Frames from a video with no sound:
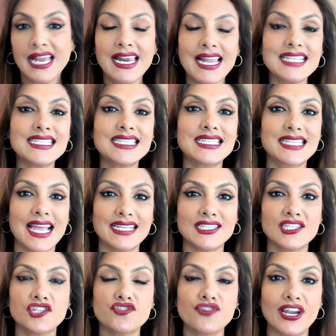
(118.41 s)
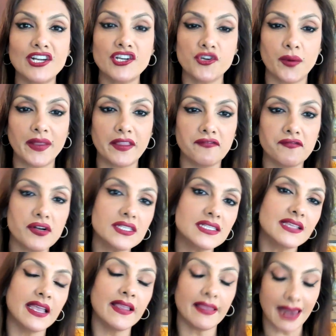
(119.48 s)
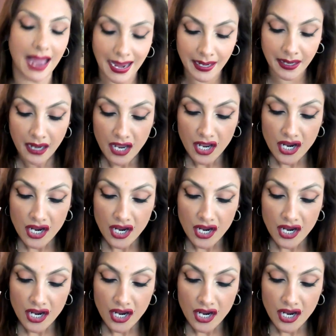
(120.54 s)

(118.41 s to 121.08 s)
Let's get straight to it. The first thing that I